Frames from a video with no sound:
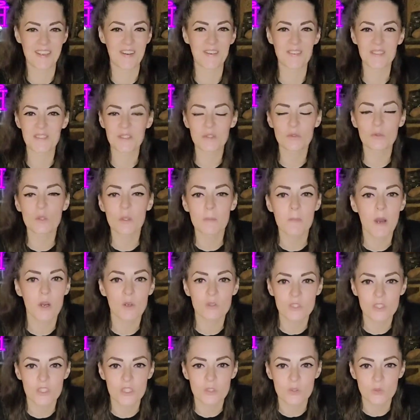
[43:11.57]
going through the
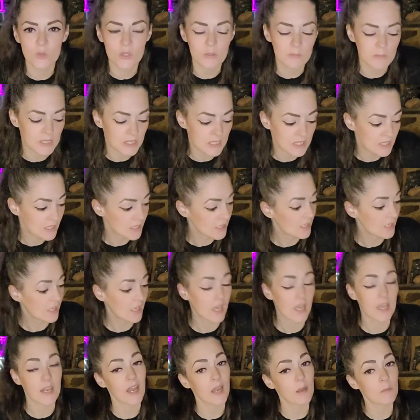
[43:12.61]
motions with me,
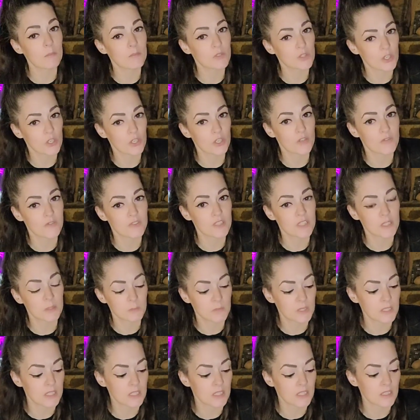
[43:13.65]
and I'm sure you've seen
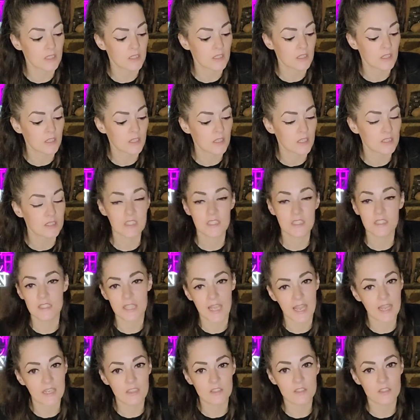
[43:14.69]
me
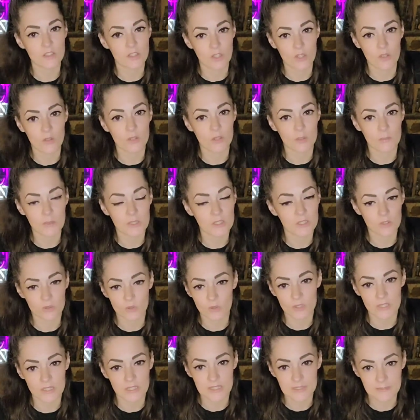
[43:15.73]
detach slowly but
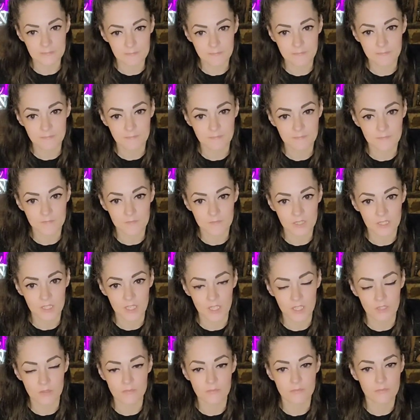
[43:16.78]
surely, you
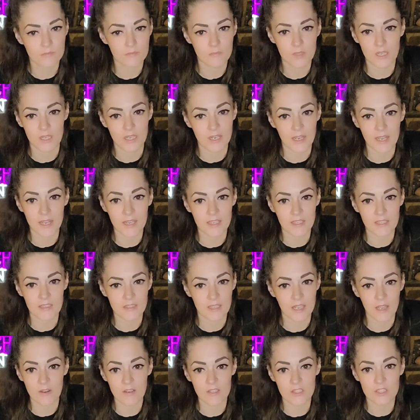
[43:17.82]
know. And I
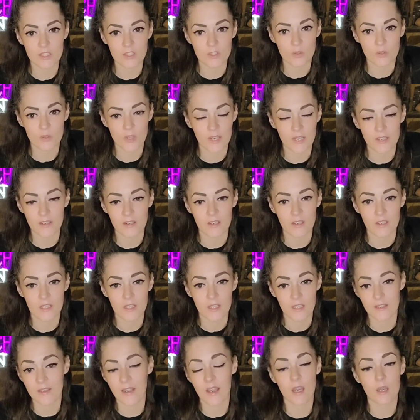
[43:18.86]
now I just don't care.
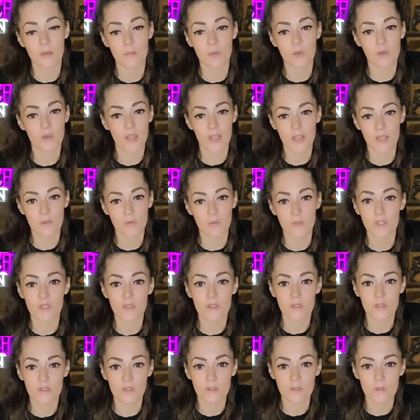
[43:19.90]
Now I'm okay
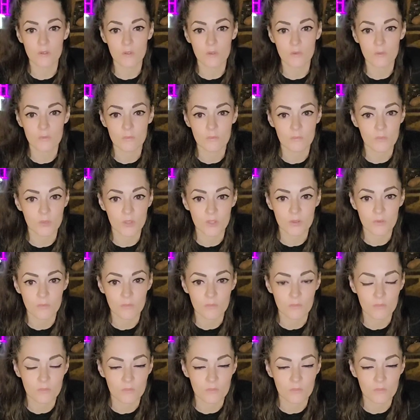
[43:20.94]
with with